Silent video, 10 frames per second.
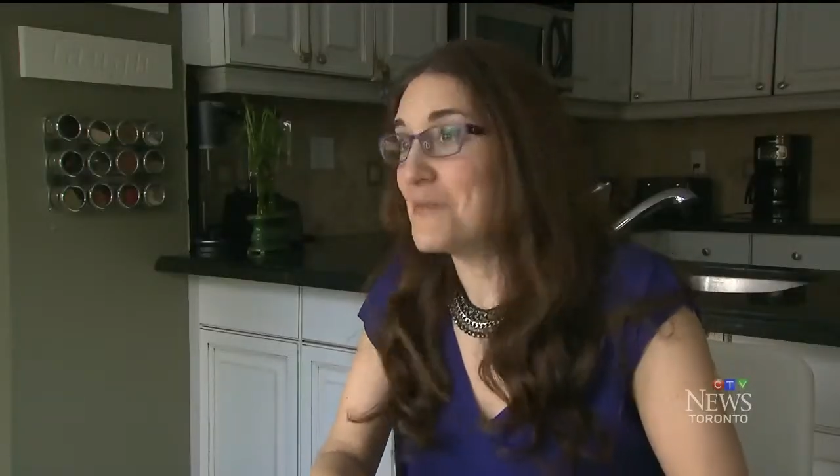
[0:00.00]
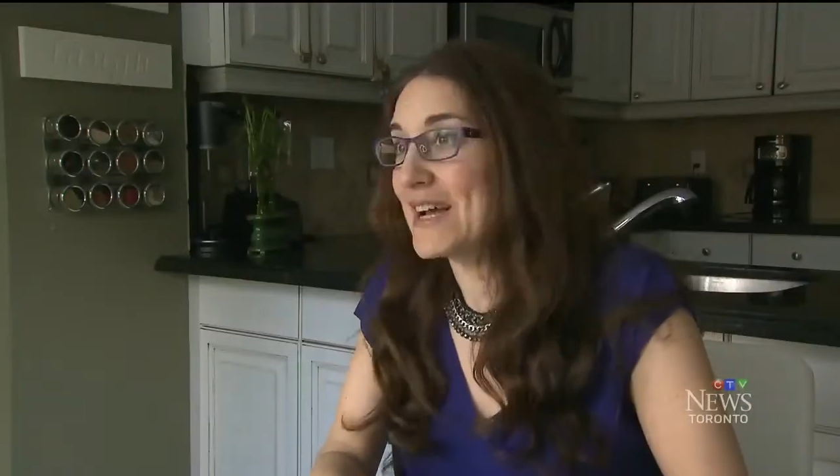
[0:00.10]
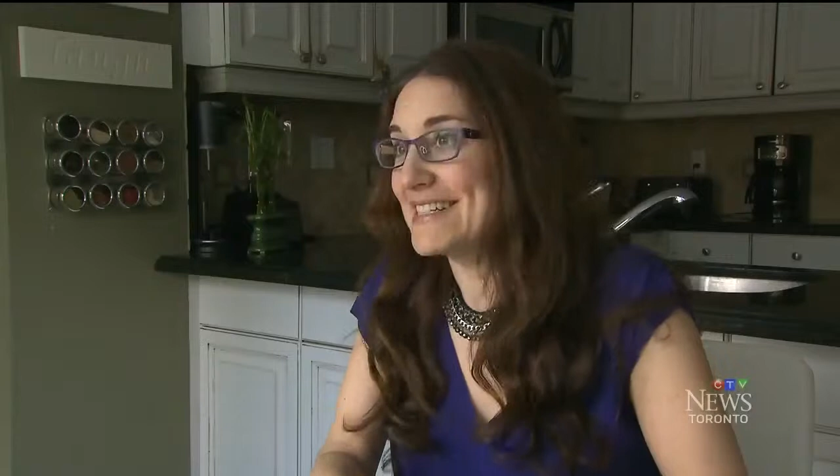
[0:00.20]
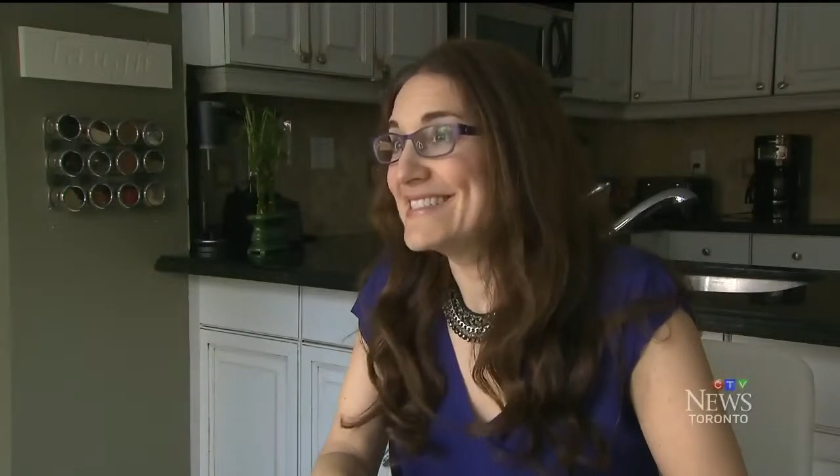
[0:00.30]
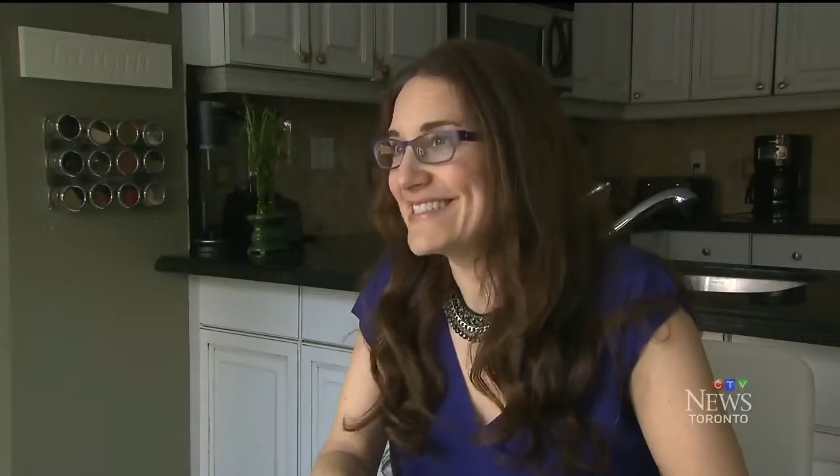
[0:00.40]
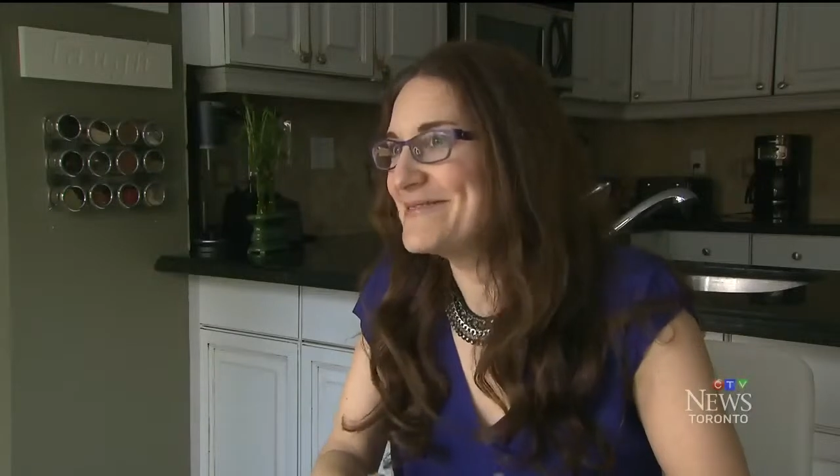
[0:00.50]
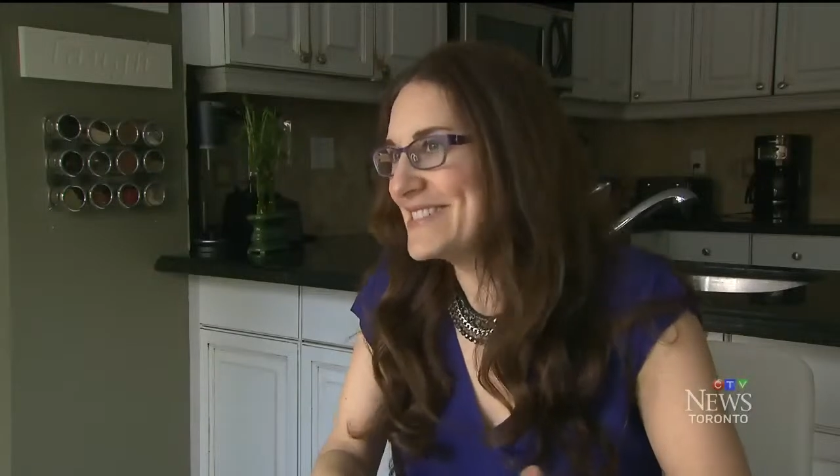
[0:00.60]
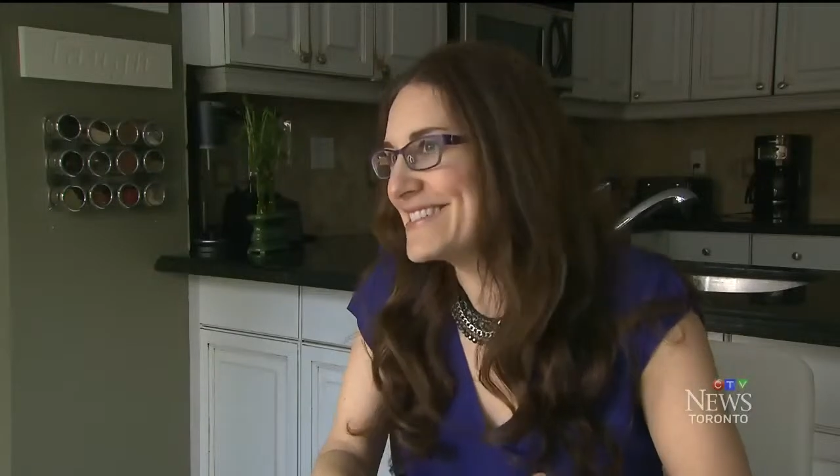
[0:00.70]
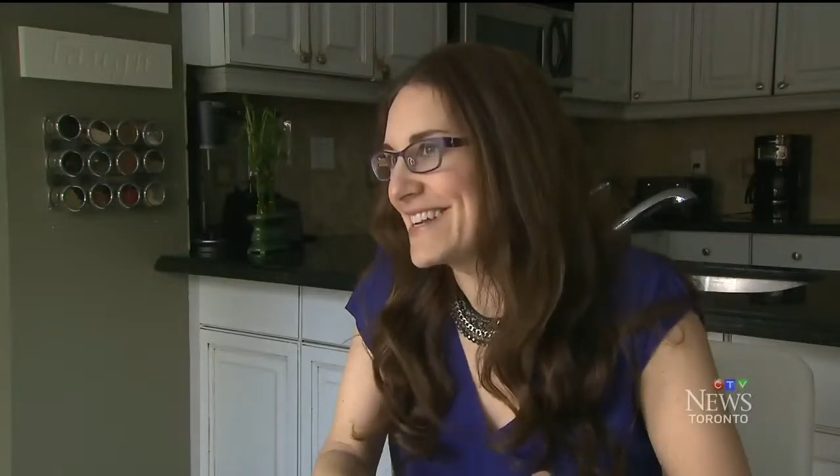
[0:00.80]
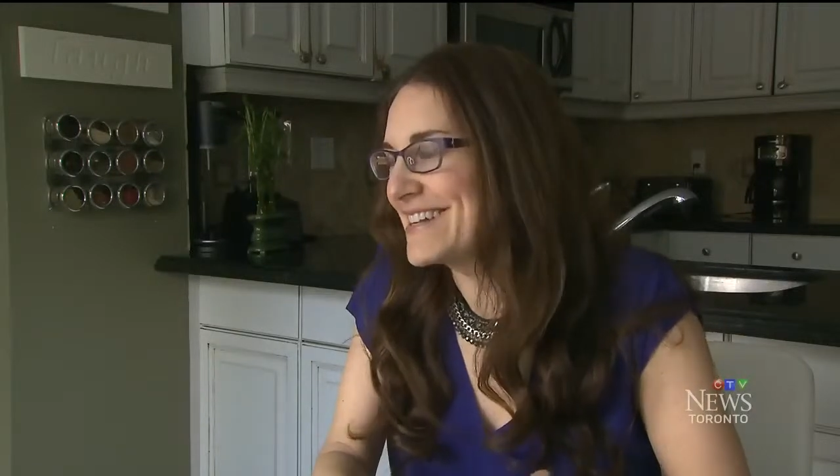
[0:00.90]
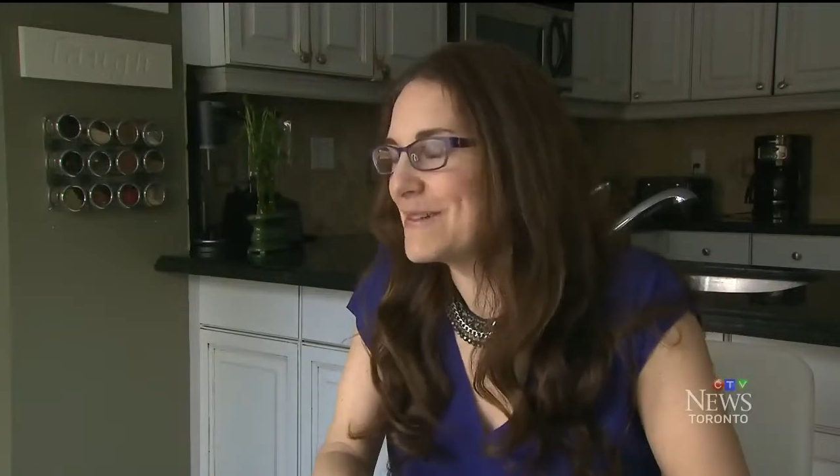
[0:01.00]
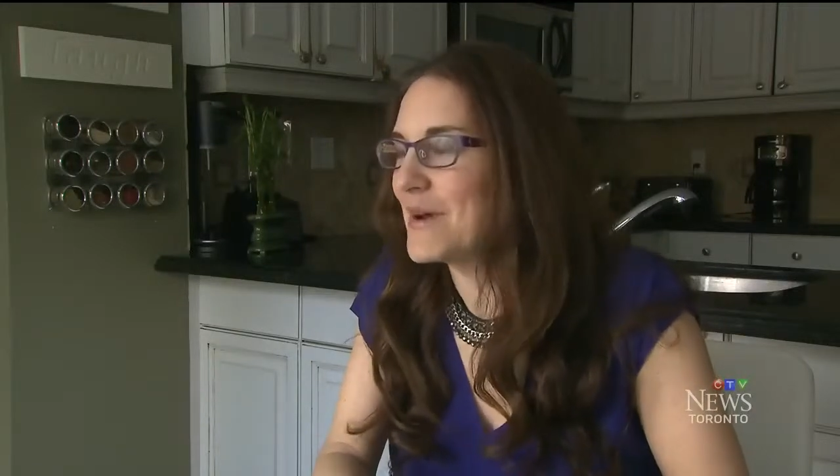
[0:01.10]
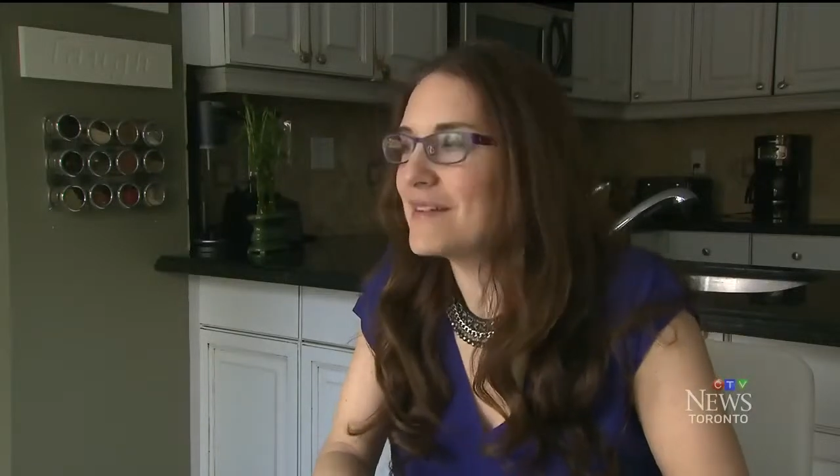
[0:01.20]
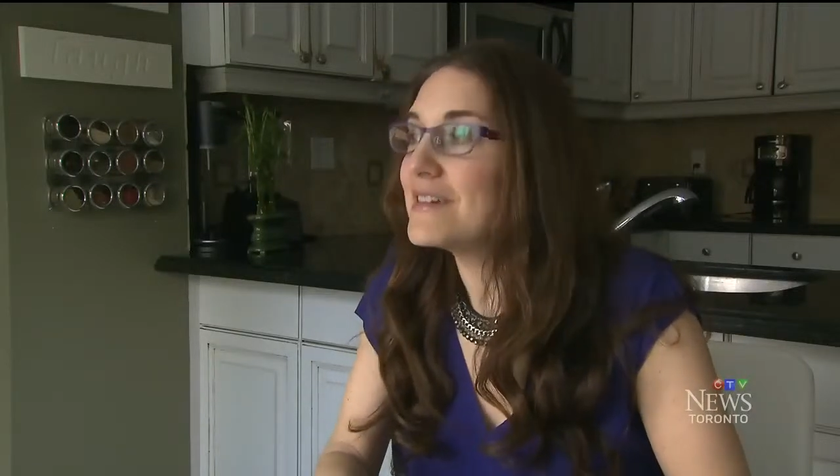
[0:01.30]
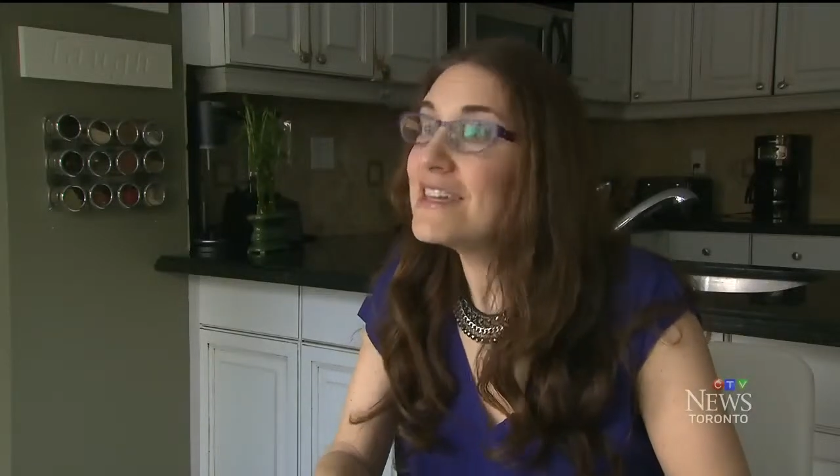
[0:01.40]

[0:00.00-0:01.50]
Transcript: in mice, it's studied in mice.